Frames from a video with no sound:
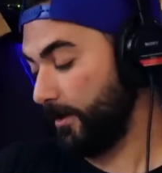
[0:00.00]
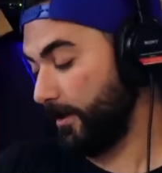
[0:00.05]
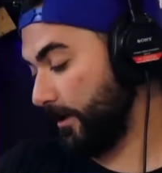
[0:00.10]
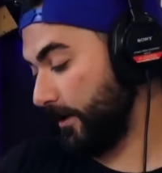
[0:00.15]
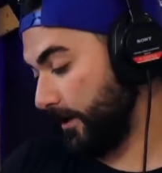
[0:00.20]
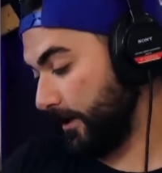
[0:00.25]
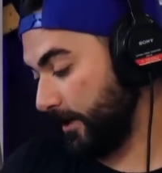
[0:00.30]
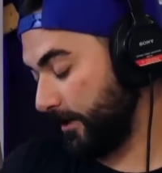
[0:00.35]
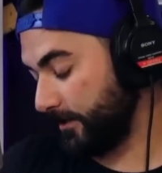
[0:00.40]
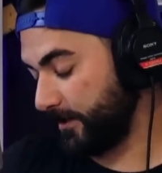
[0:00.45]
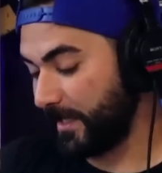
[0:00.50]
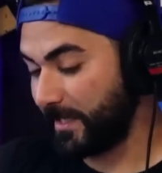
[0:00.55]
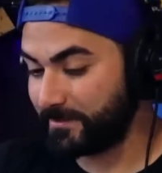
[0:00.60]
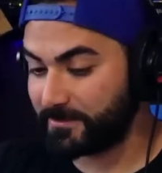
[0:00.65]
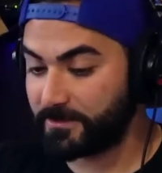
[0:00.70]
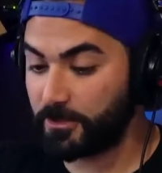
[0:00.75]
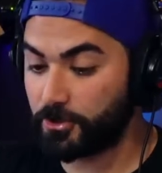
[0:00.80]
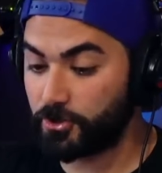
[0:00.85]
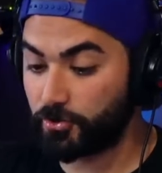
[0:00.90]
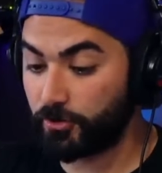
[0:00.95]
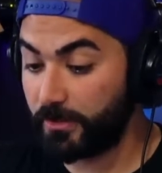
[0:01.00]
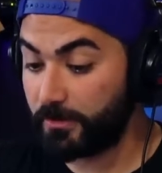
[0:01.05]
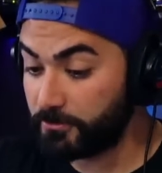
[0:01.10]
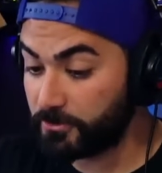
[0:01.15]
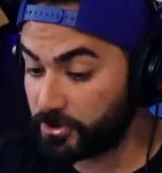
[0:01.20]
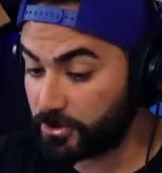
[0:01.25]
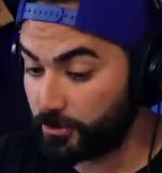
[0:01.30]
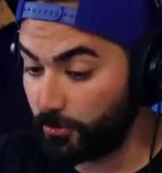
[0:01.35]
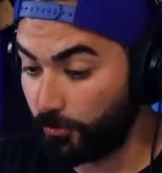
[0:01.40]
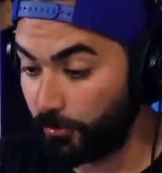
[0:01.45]
That's the Dream
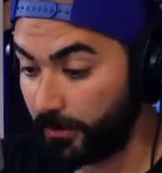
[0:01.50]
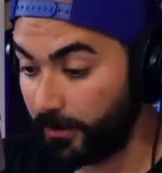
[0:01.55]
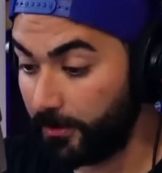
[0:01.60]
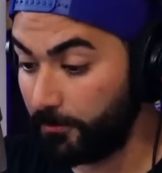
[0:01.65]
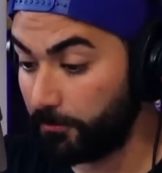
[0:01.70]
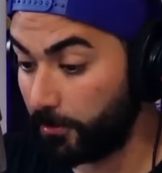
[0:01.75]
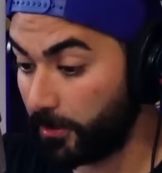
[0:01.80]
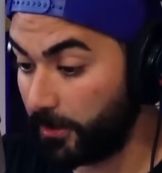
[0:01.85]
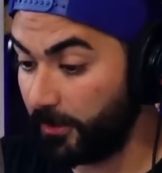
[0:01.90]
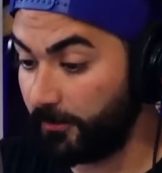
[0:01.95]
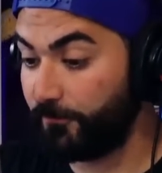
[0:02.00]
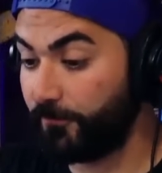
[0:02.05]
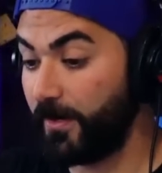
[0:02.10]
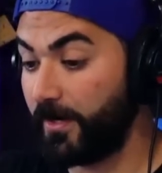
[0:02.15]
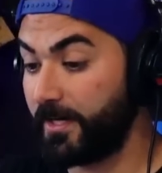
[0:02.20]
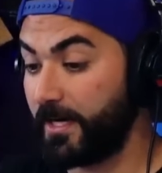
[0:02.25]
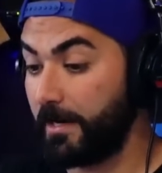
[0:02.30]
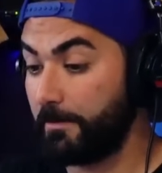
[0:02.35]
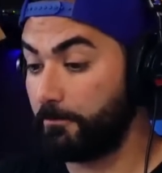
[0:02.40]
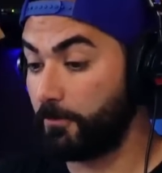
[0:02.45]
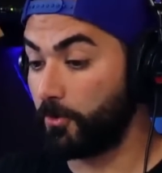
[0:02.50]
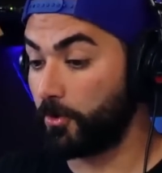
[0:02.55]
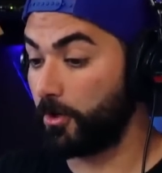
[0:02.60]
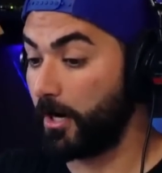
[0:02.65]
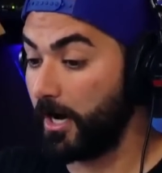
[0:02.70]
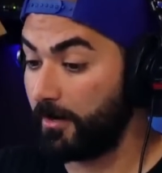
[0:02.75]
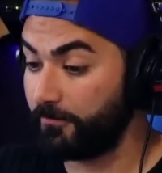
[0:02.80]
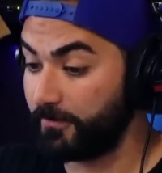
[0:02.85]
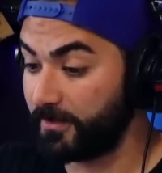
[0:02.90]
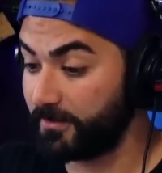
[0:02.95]
story. We're going to find out more,
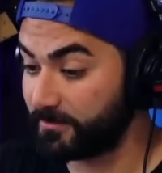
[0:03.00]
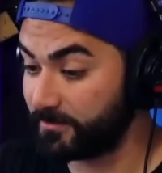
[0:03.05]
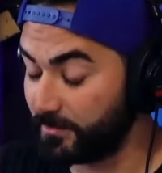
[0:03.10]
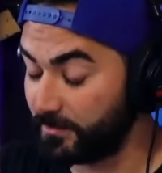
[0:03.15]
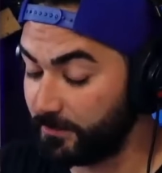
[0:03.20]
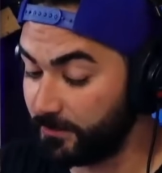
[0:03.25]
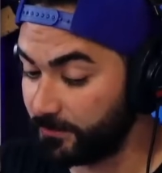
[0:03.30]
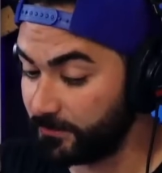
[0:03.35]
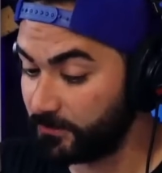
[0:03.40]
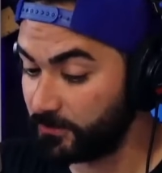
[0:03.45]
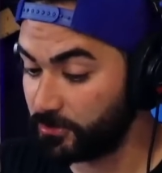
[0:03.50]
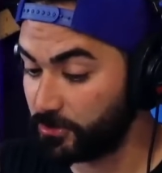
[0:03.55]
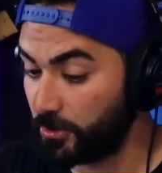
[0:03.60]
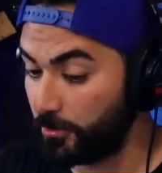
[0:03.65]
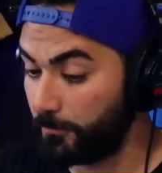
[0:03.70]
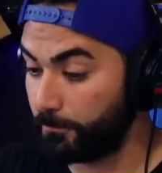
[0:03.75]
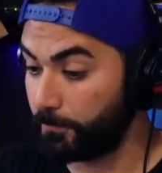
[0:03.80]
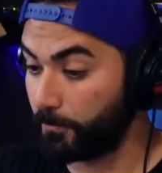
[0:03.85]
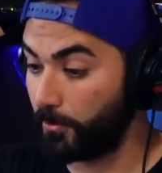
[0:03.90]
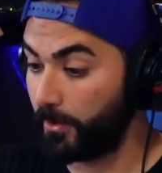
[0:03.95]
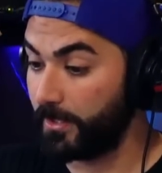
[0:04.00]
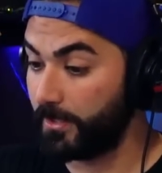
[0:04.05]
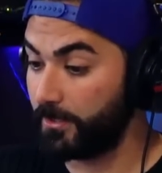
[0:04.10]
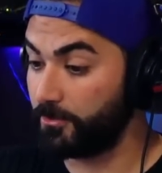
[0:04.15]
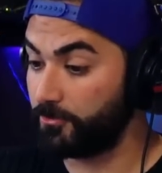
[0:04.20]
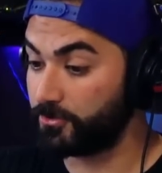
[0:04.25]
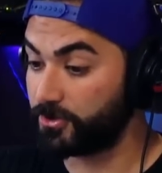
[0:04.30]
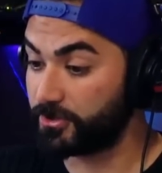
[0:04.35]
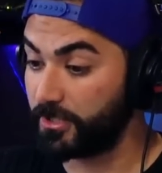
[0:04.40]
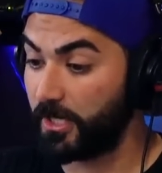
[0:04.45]
obviously. This is all brand
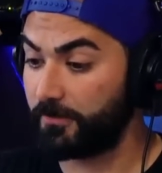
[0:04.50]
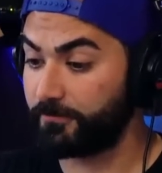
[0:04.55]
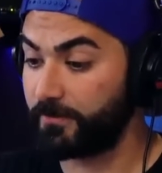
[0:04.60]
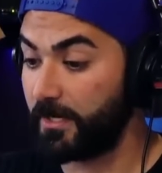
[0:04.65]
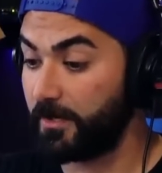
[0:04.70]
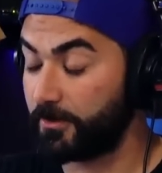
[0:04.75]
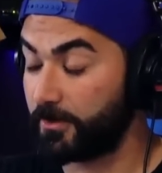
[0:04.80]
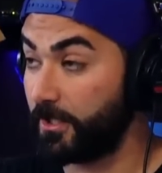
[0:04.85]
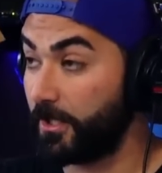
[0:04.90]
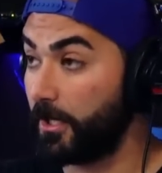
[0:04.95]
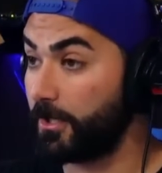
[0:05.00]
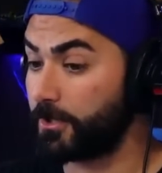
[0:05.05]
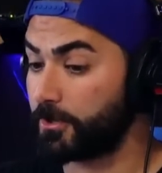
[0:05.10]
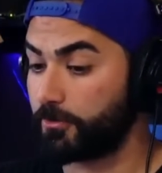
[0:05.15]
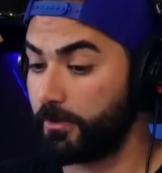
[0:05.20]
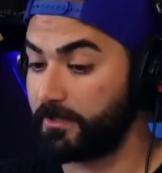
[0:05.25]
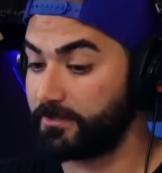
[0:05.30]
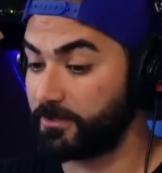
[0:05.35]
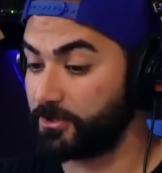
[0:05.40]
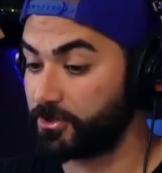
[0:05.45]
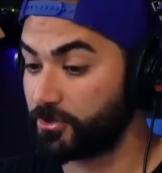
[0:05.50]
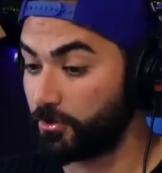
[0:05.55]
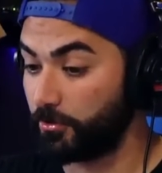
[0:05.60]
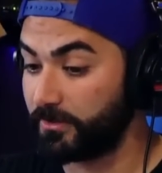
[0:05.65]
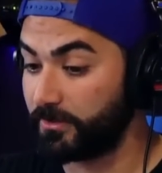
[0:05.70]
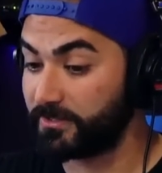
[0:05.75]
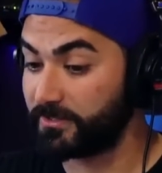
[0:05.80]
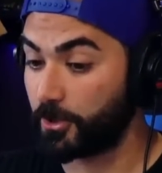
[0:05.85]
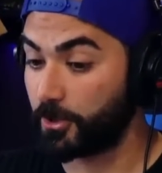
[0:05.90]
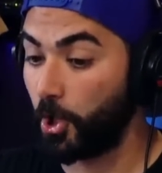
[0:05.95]
new stuff. Now, the other crazy
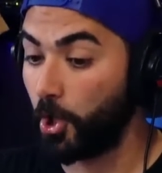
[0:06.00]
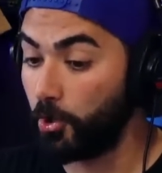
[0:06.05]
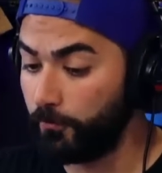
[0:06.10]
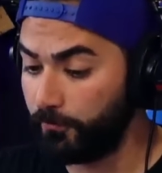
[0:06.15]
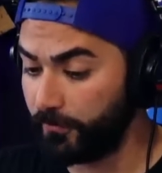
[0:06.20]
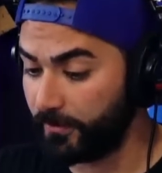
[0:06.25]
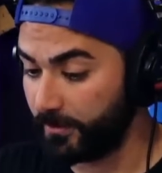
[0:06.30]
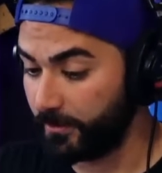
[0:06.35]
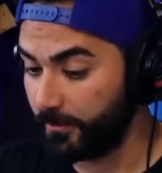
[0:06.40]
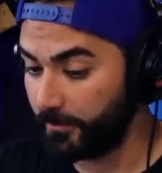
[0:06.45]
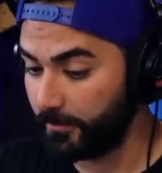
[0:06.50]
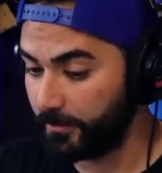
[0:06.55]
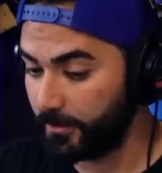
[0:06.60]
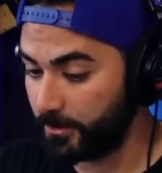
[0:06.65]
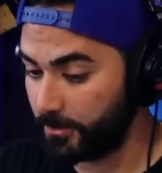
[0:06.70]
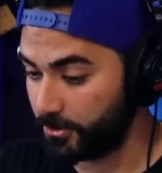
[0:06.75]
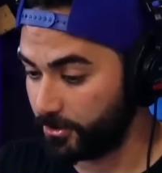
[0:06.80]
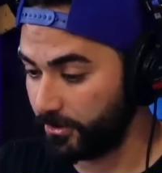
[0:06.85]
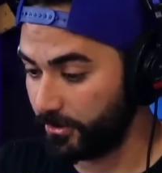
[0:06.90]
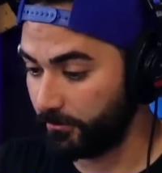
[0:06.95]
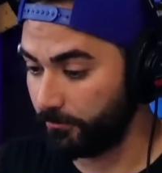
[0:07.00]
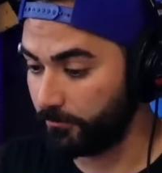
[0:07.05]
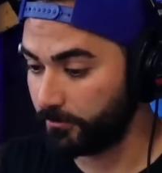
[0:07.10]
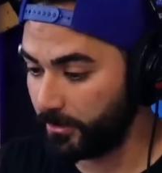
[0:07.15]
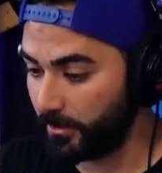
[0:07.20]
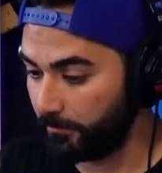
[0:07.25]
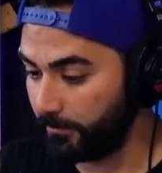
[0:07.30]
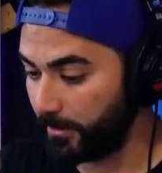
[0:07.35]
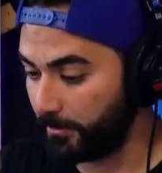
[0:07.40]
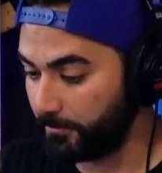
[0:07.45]
story is the COVID issue
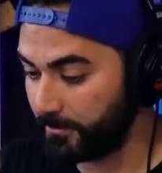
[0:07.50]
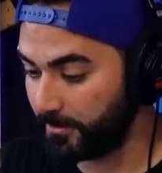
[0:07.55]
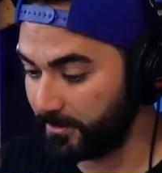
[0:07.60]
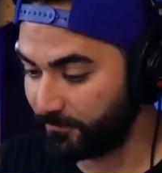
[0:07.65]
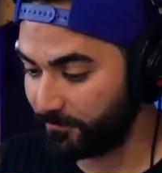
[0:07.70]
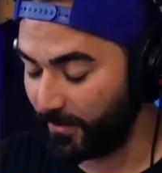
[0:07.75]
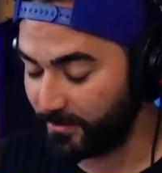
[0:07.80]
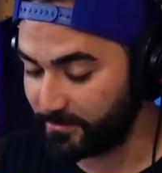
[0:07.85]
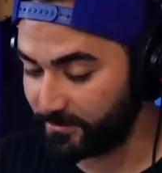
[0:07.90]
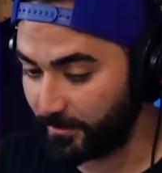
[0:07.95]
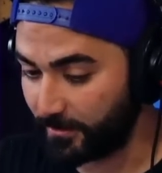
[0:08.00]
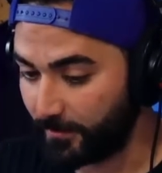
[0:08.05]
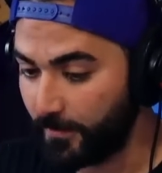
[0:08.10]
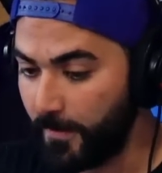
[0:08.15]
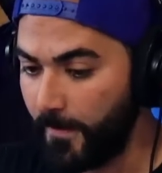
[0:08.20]
WWE is facing.